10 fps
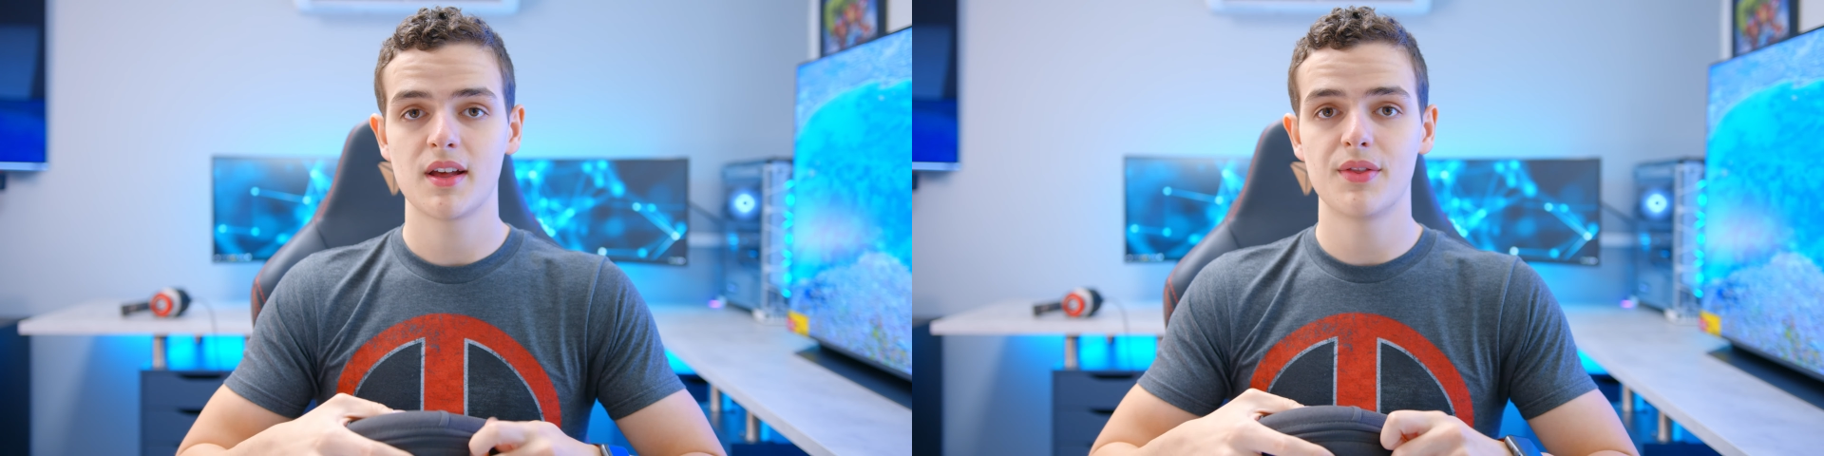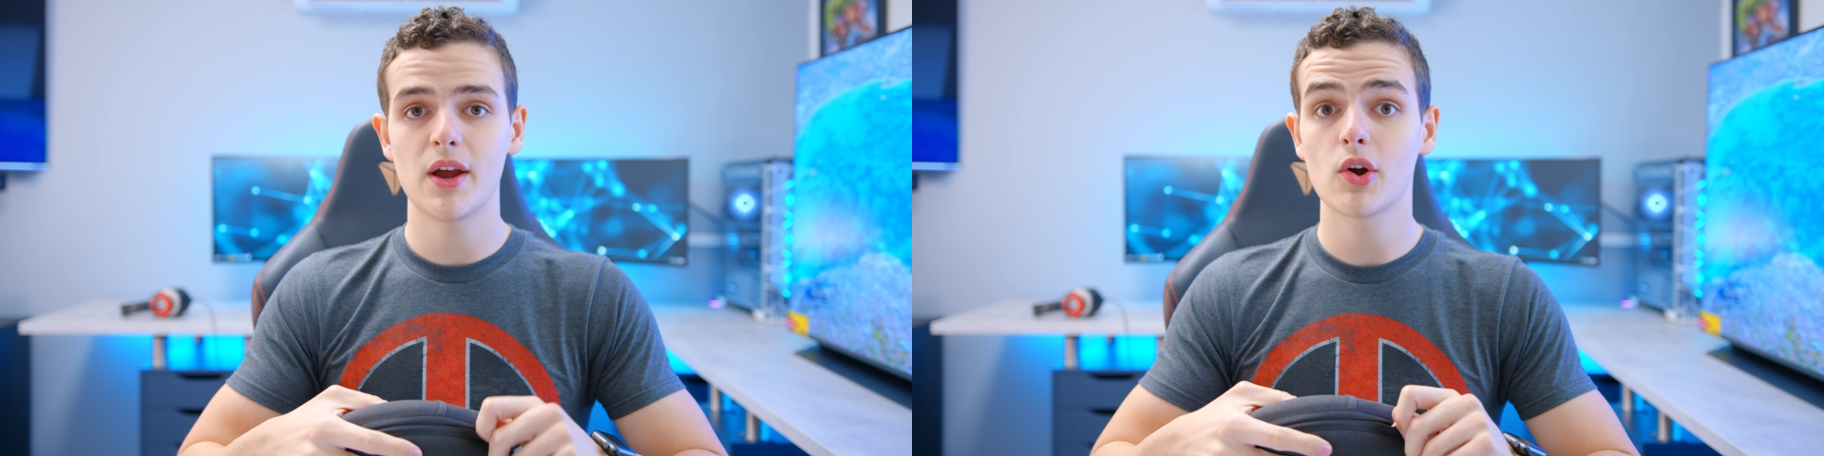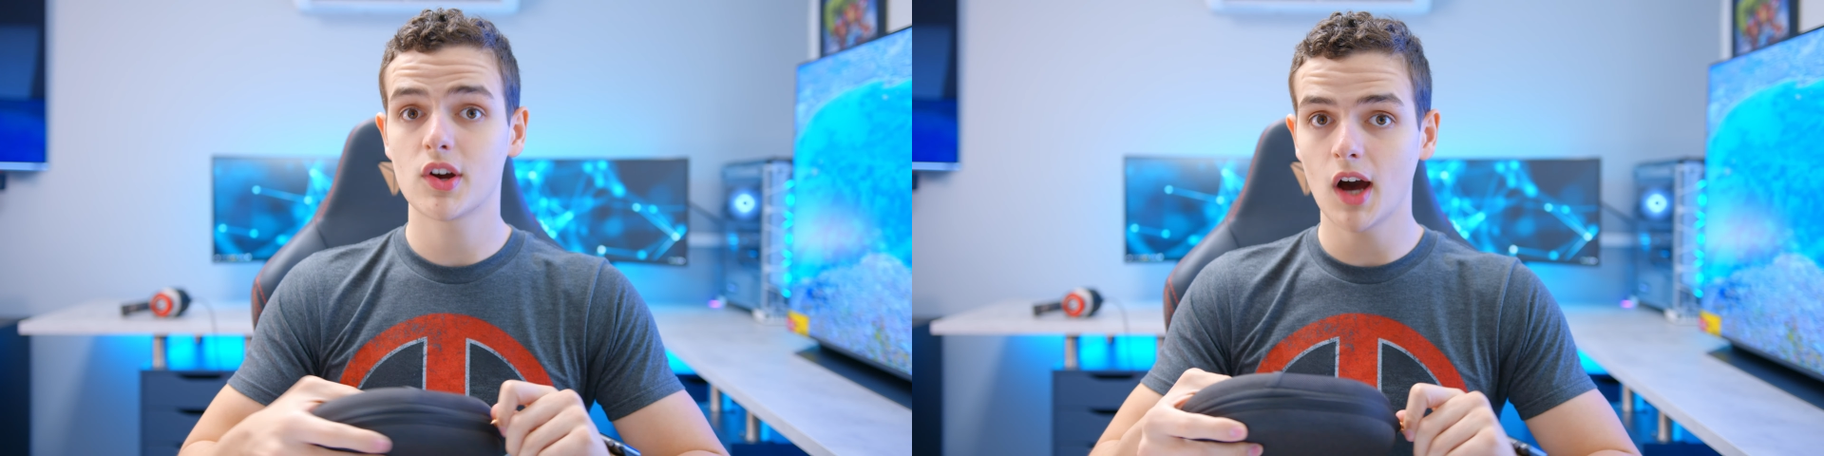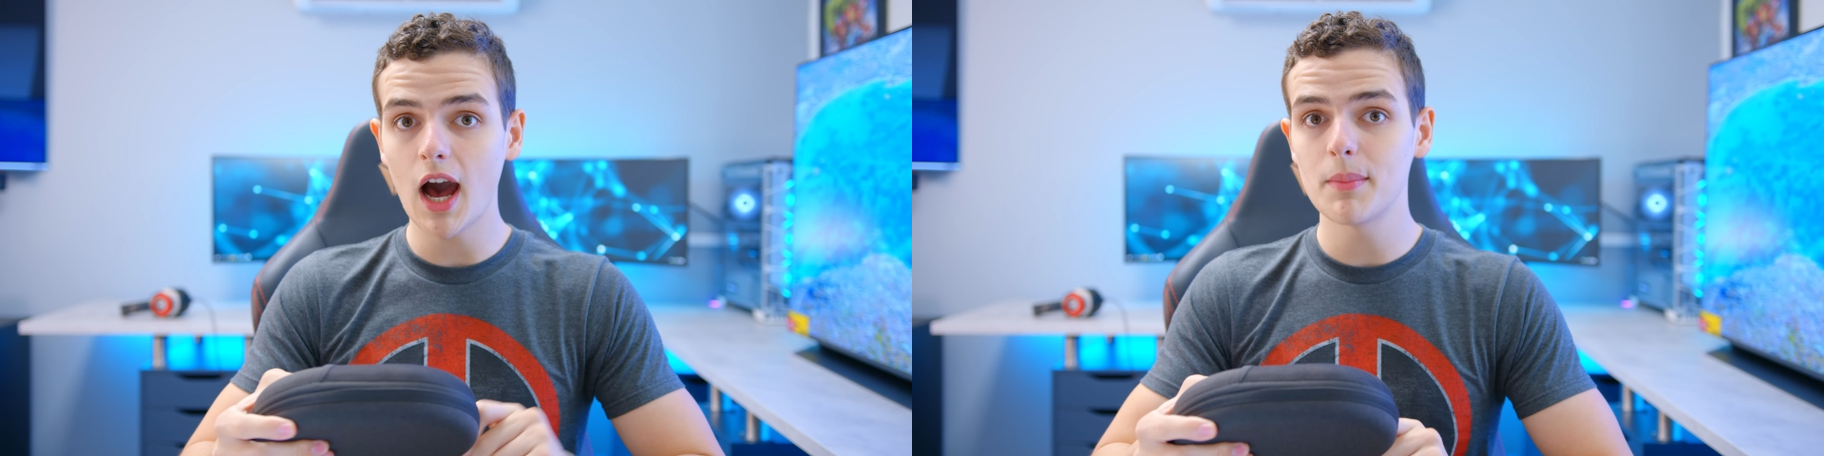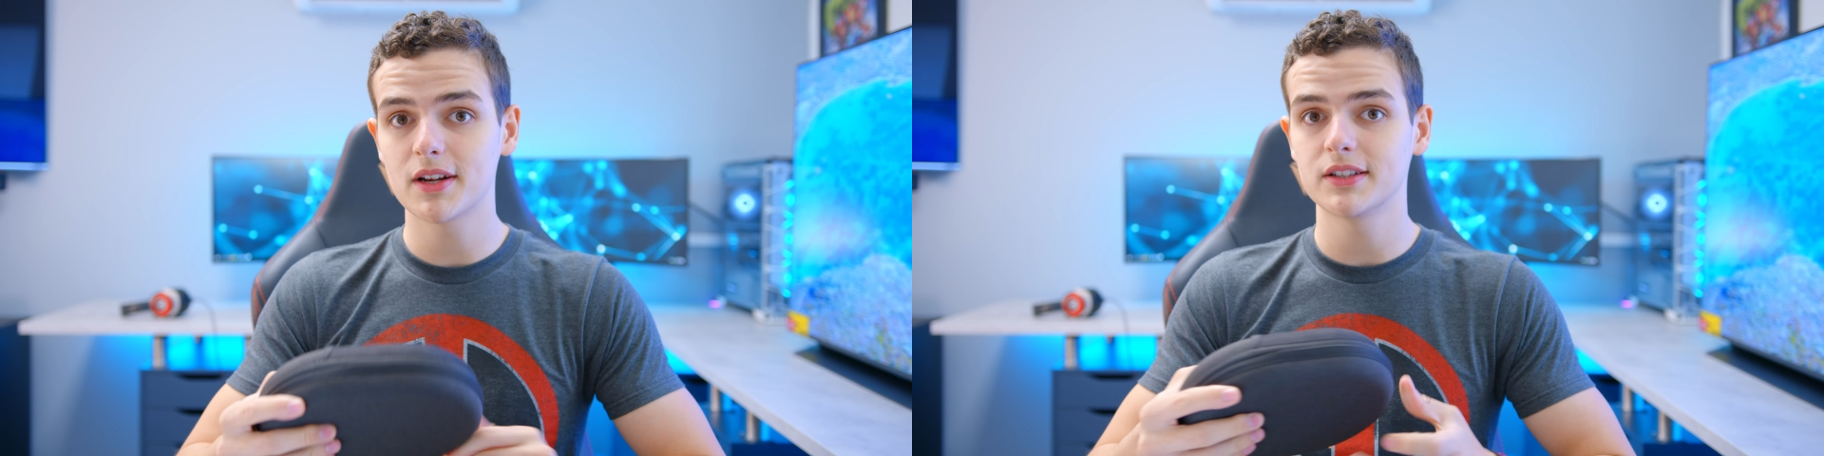their
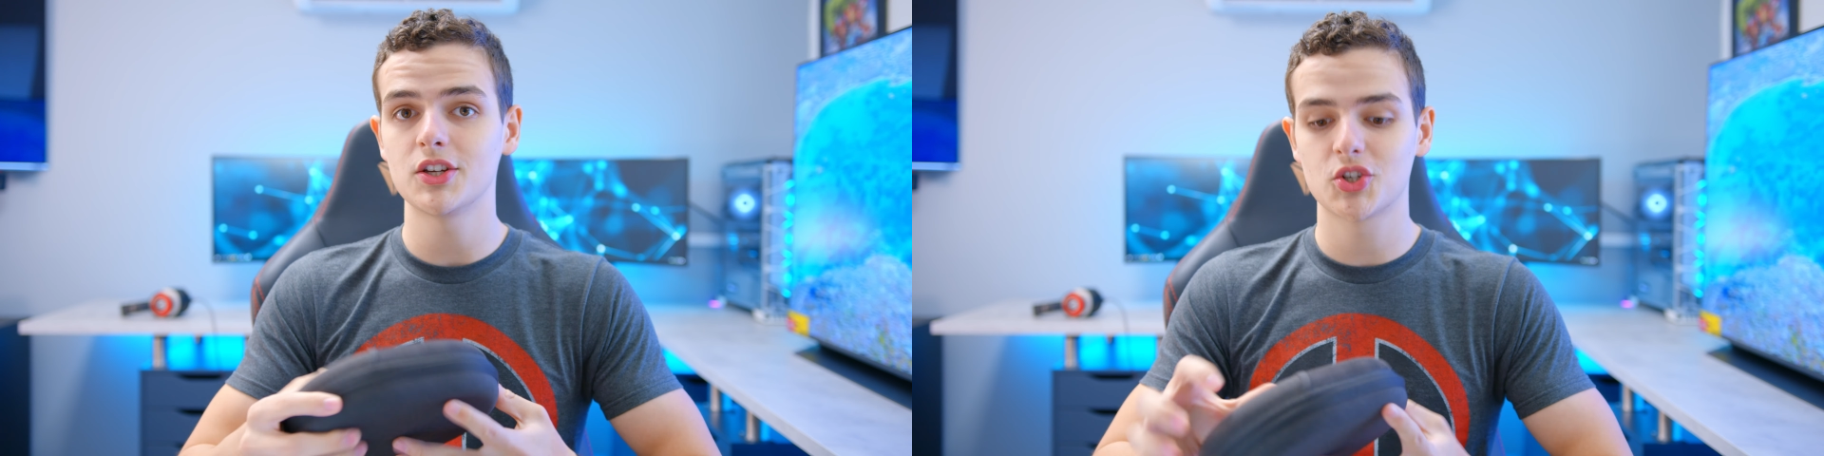comically